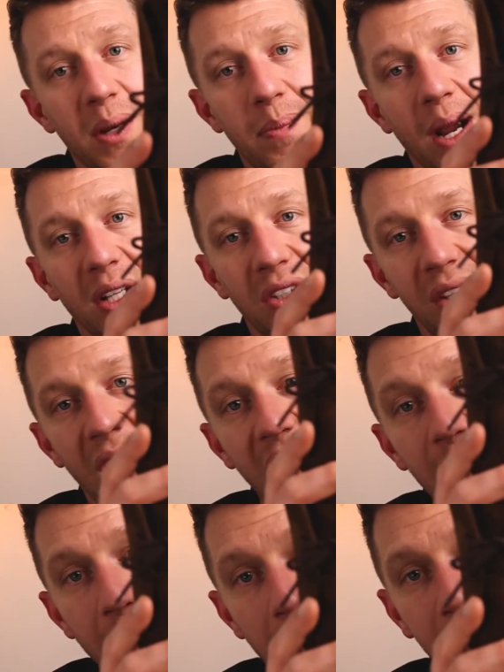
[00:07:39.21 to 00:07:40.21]
we compare it to the
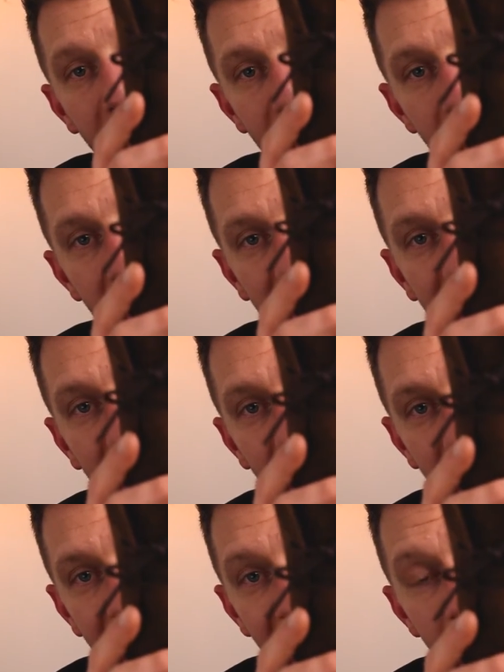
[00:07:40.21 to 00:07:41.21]
other popular version like the
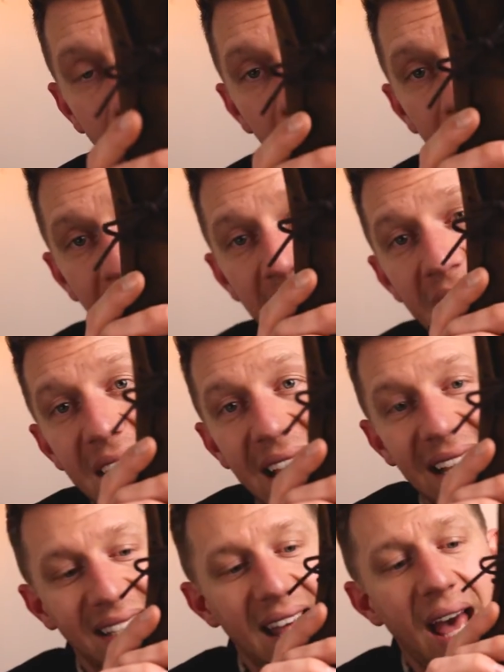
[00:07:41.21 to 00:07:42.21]
Clark's Desert Boot,
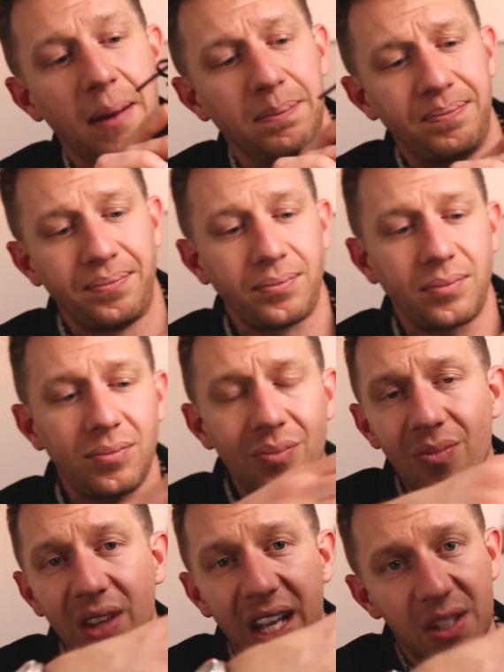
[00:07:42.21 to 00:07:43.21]
is that
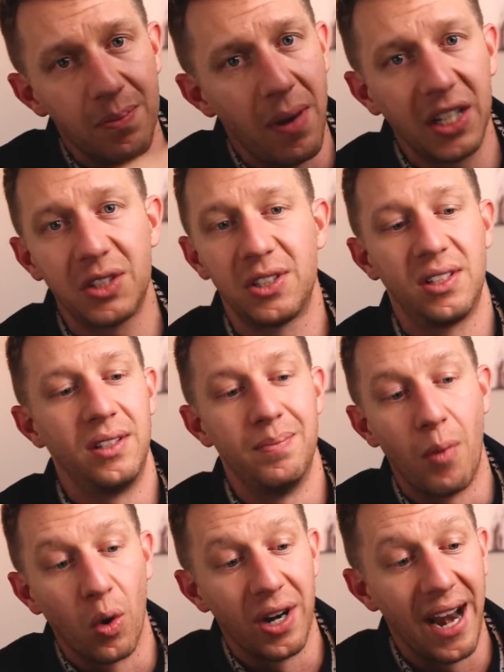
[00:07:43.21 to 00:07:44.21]
it's much
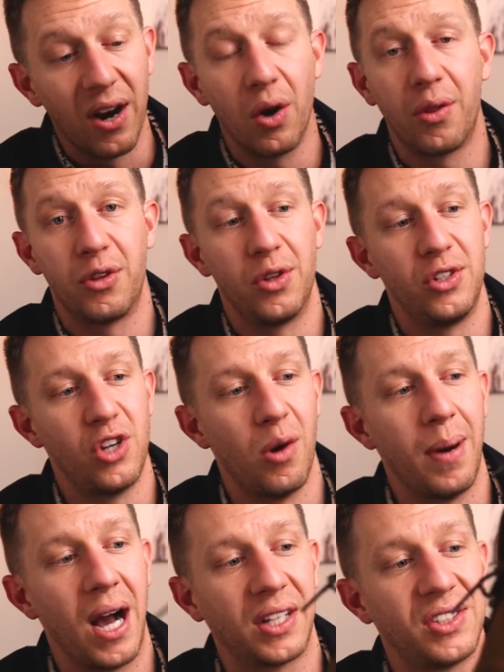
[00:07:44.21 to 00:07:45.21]
more narrow through the
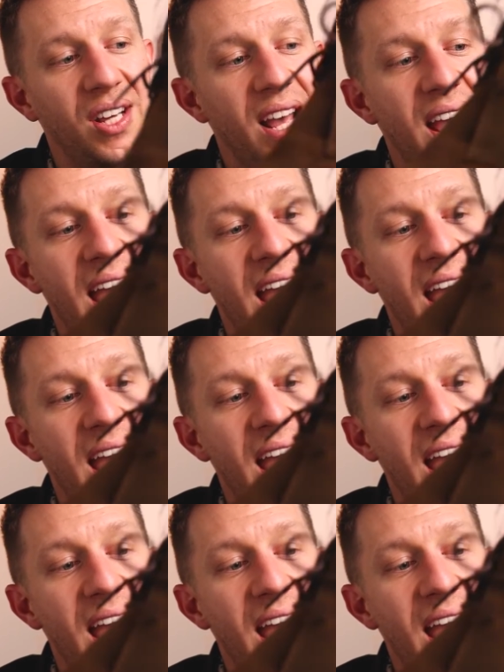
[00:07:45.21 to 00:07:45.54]
toe box.